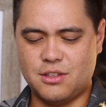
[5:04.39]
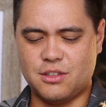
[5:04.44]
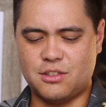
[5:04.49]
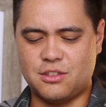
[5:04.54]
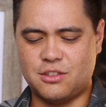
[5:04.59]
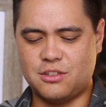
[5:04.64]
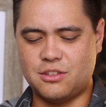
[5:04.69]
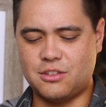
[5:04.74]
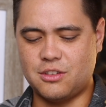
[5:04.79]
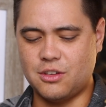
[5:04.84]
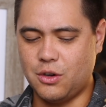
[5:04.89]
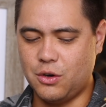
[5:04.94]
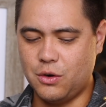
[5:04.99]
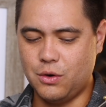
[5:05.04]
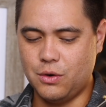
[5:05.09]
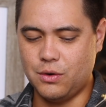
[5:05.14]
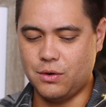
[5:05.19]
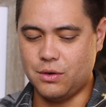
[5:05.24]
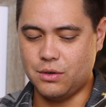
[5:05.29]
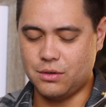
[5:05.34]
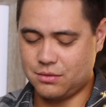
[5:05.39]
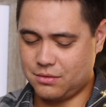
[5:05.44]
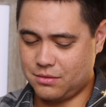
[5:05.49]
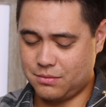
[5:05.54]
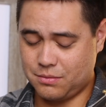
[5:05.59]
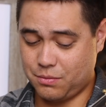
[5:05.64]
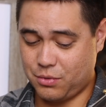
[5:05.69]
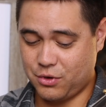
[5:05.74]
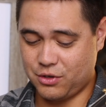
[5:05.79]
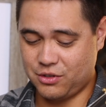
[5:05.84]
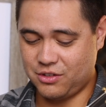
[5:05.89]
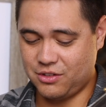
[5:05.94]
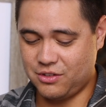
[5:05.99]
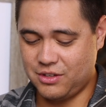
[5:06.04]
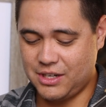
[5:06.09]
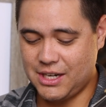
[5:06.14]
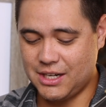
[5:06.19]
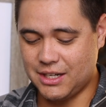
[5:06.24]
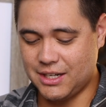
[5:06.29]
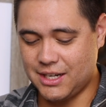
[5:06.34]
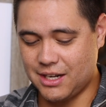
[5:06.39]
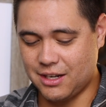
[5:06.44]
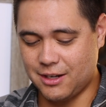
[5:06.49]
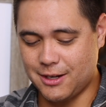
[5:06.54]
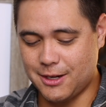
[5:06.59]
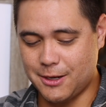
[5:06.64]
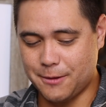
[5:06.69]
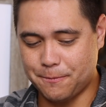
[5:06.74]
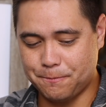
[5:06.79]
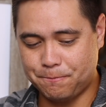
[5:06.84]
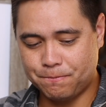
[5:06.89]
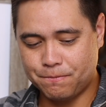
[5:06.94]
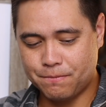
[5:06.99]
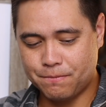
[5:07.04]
just so pristinely clean.